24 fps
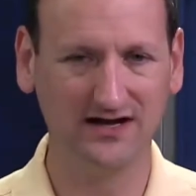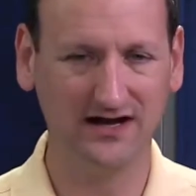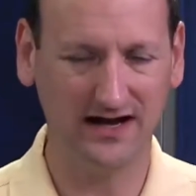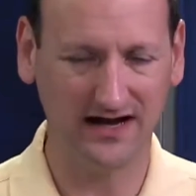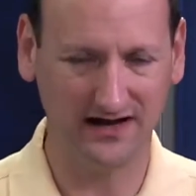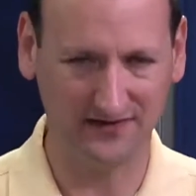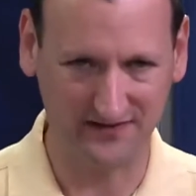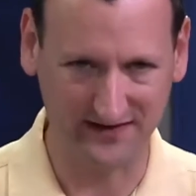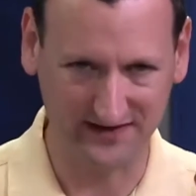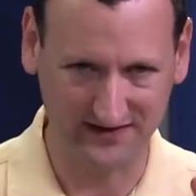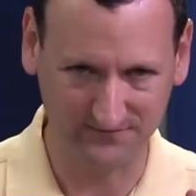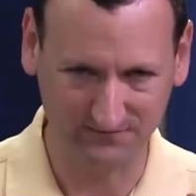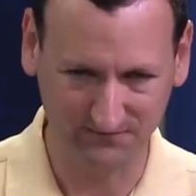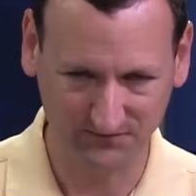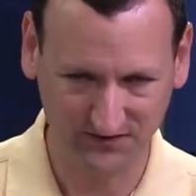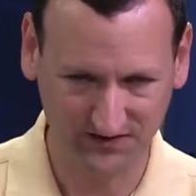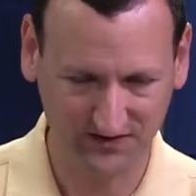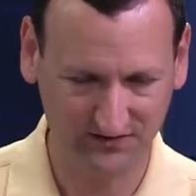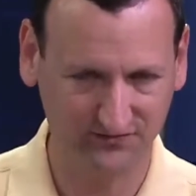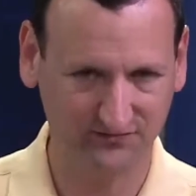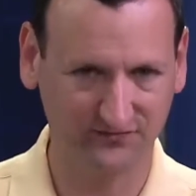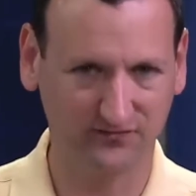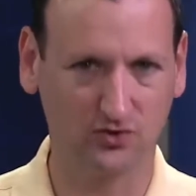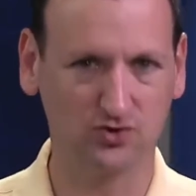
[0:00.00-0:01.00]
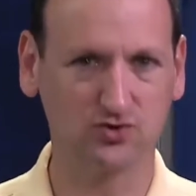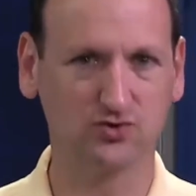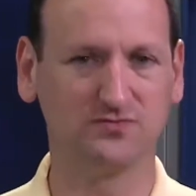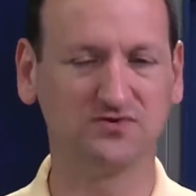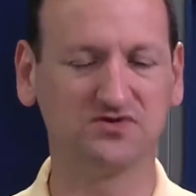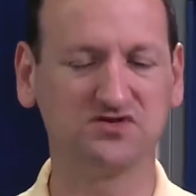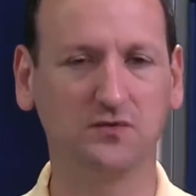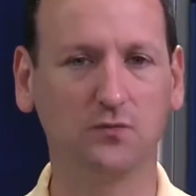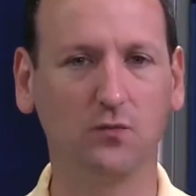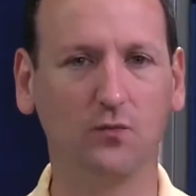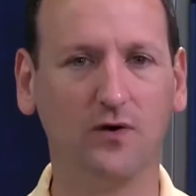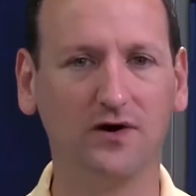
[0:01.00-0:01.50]
And then virtual
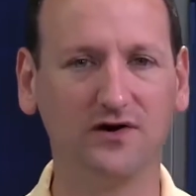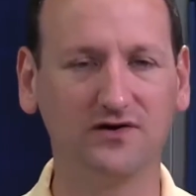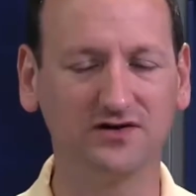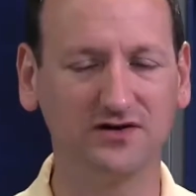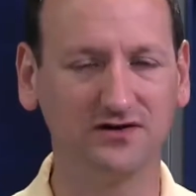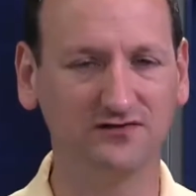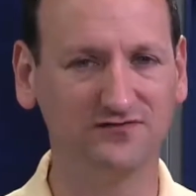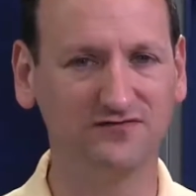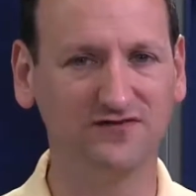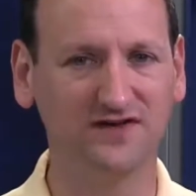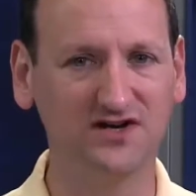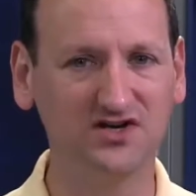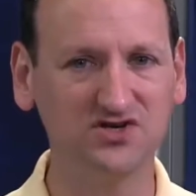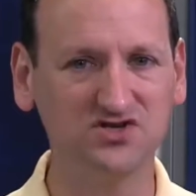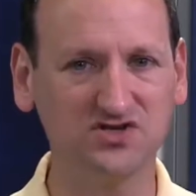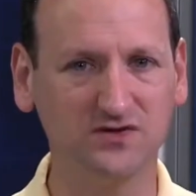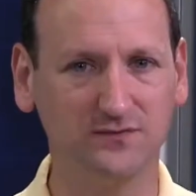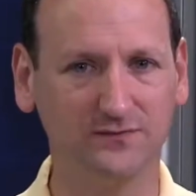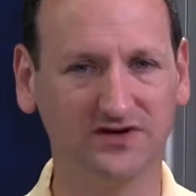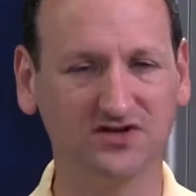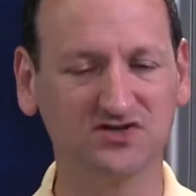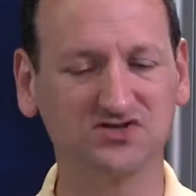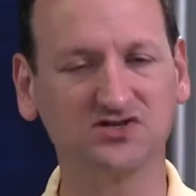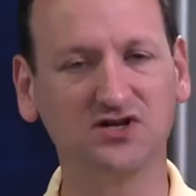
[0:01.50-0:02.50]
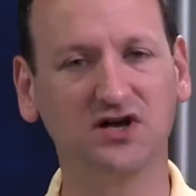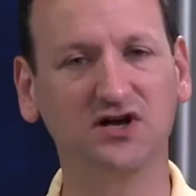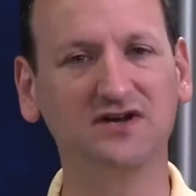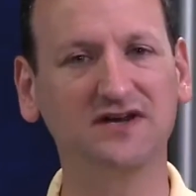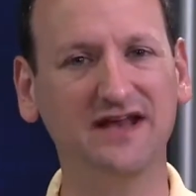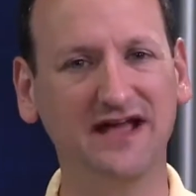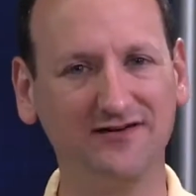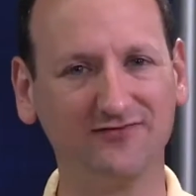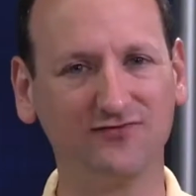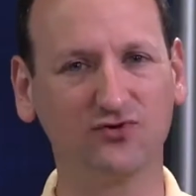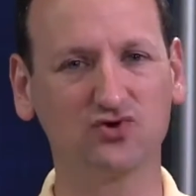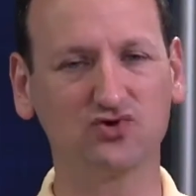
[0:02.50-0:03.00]
machine 1 can finish, and when it's done,
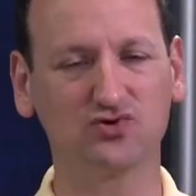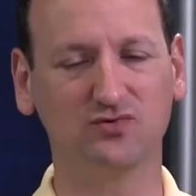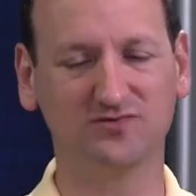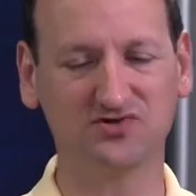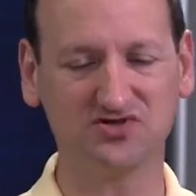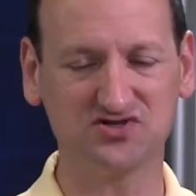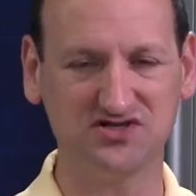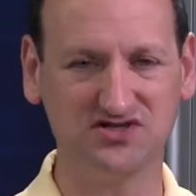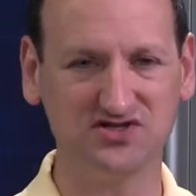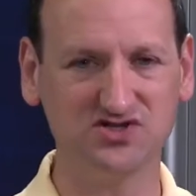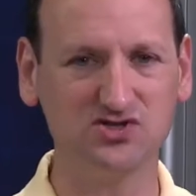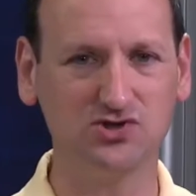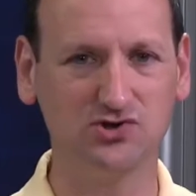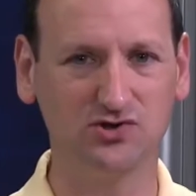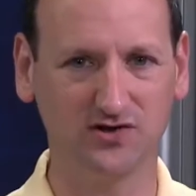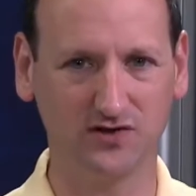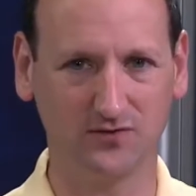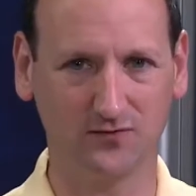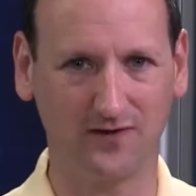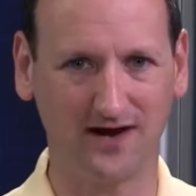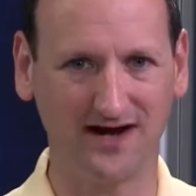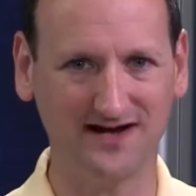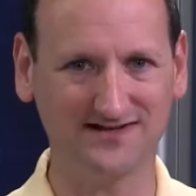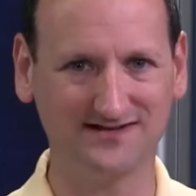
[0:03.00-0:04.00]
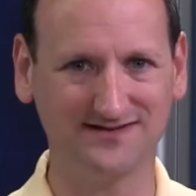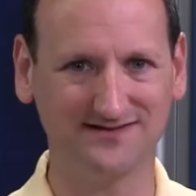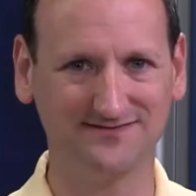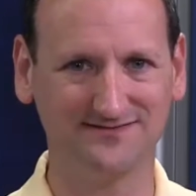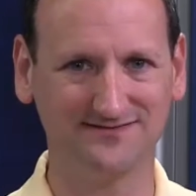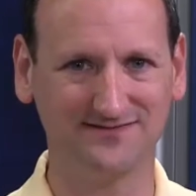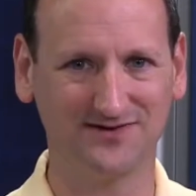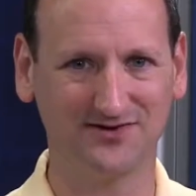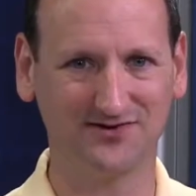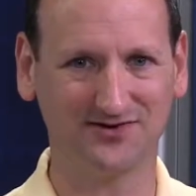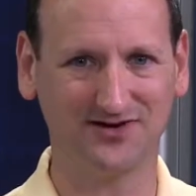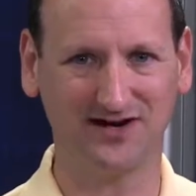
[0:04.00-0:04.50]
now virtual machine 2 can write.
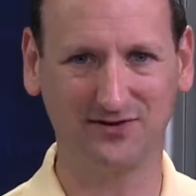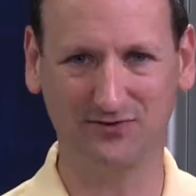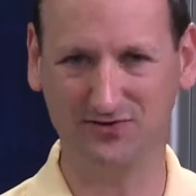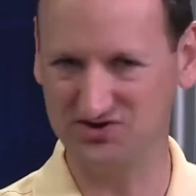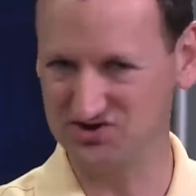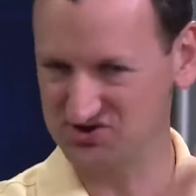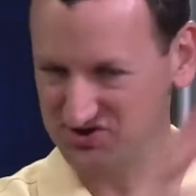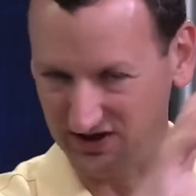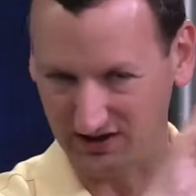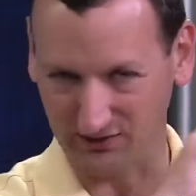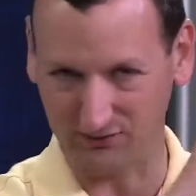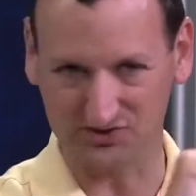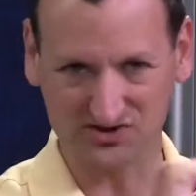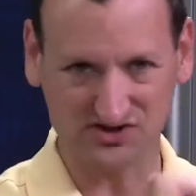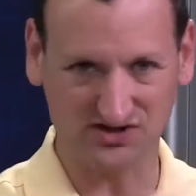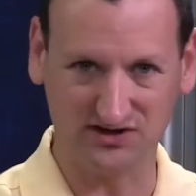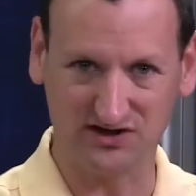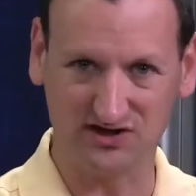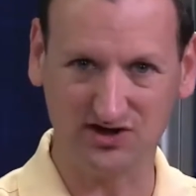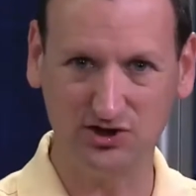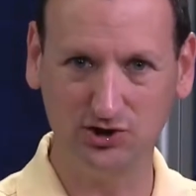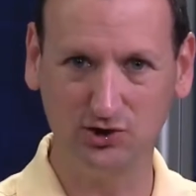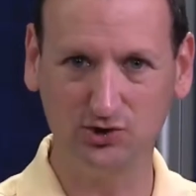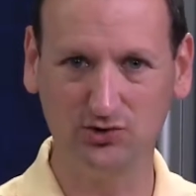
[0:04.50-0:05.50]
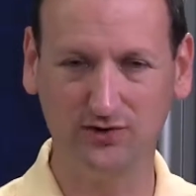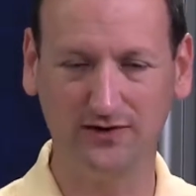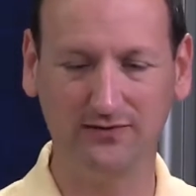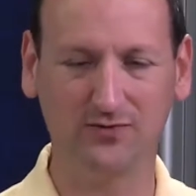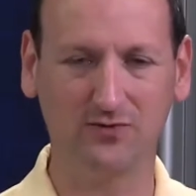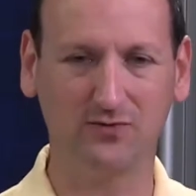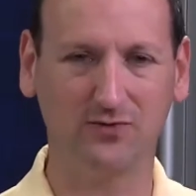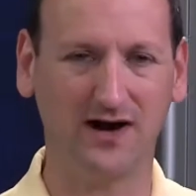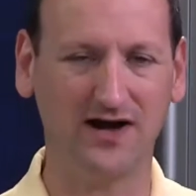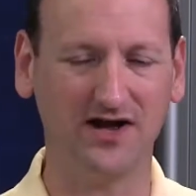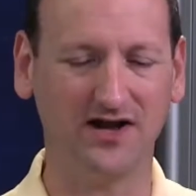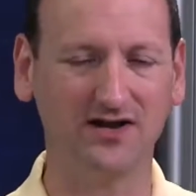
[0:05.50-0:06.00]
Okay, we just take what's in the queue and
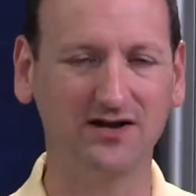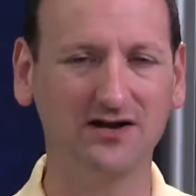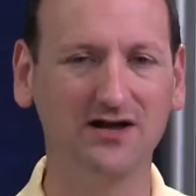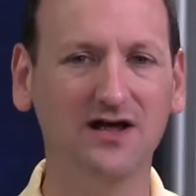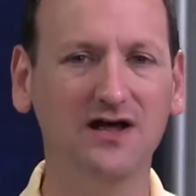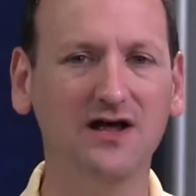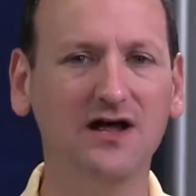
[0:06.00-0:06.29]
we write it.